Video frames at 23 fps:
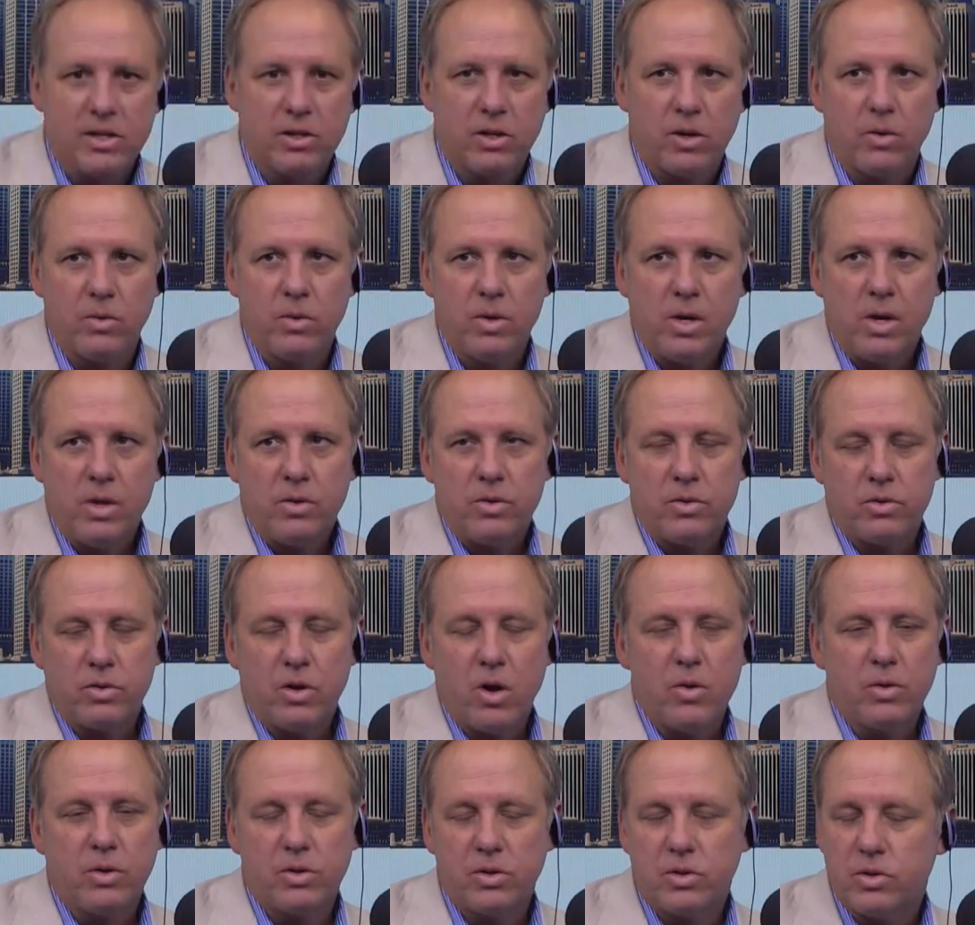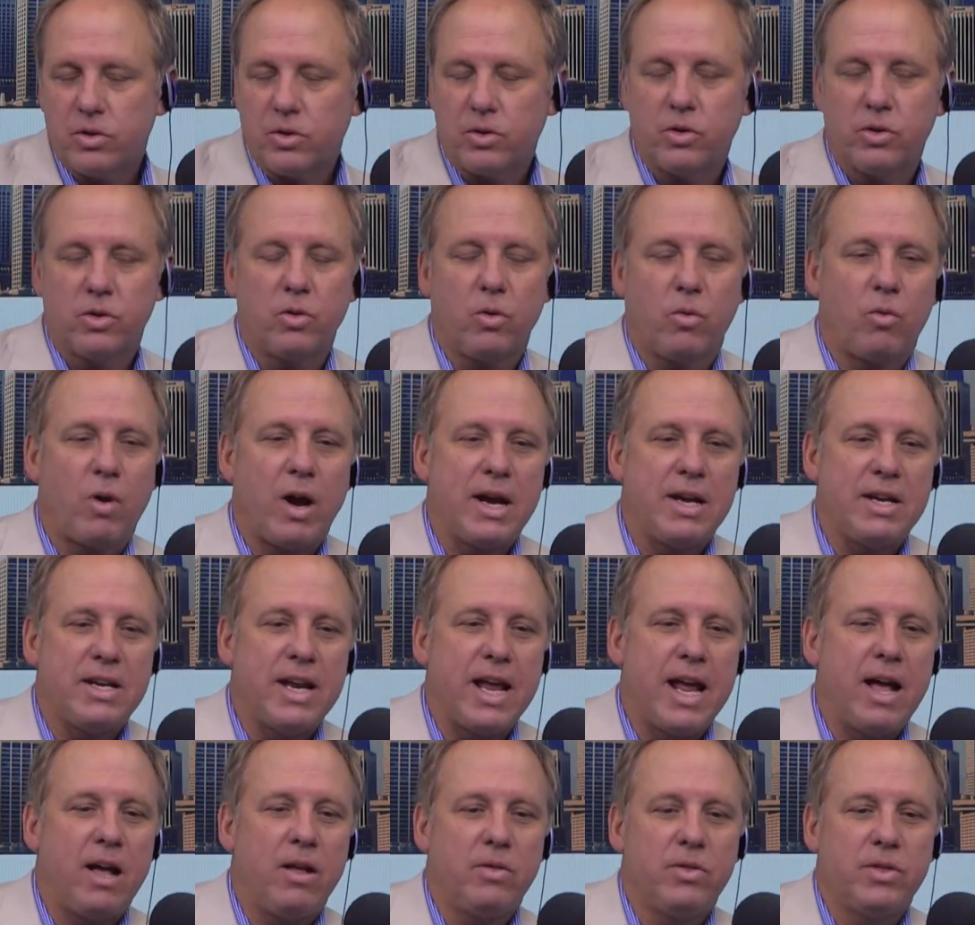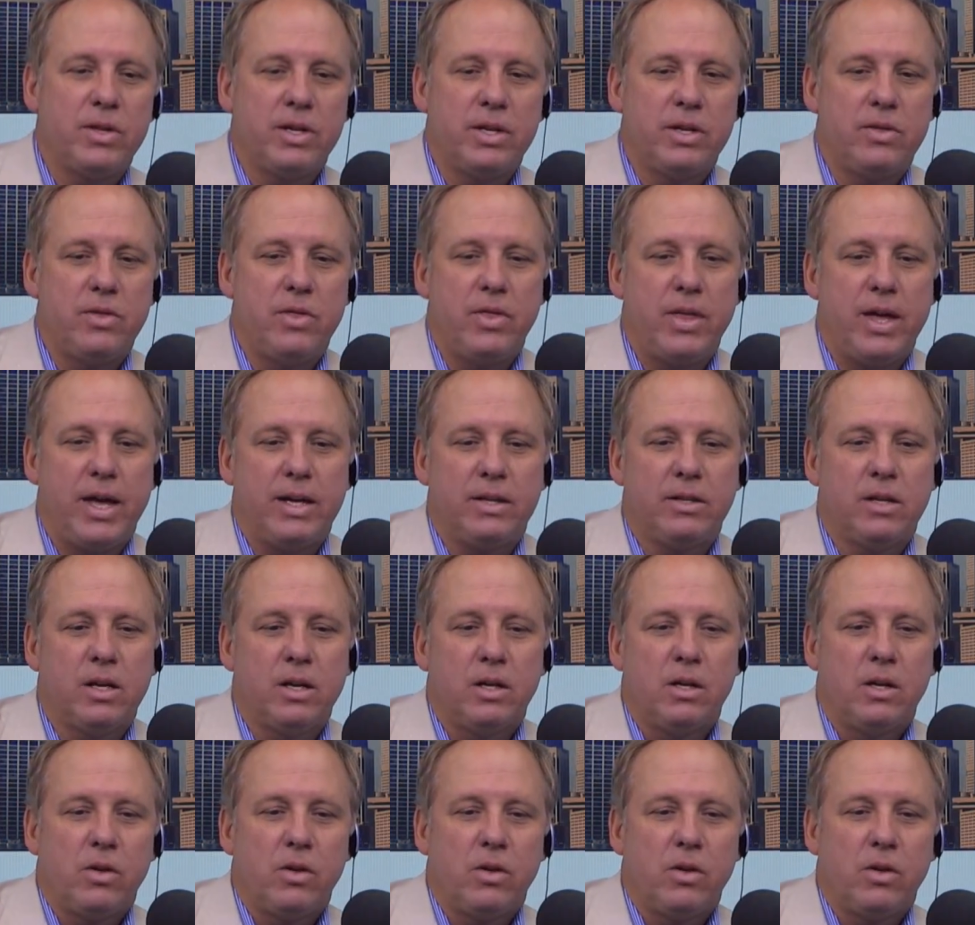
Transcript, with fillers: so there's no concern right now then that